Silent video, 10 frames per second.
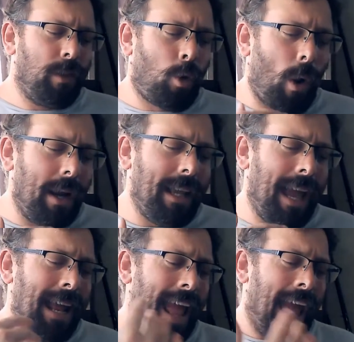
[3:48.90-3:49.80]
creating
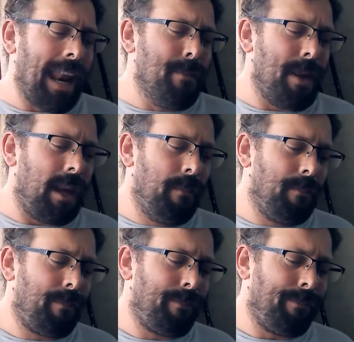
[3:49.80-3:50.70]
an enemy,
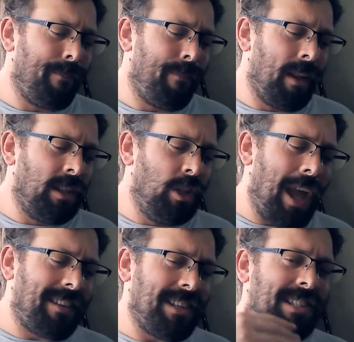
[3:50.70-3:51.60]

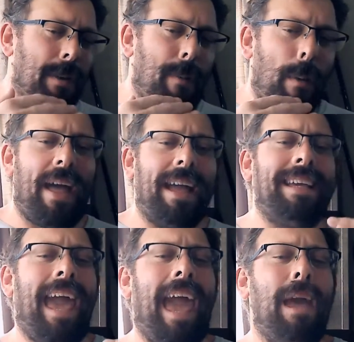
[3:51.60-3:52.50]
you have to step up that
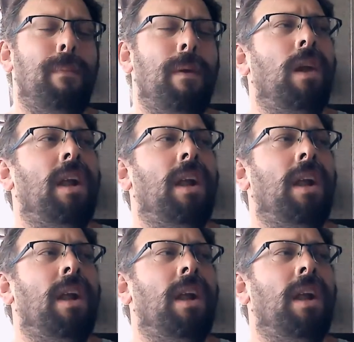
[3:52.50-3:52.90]
game.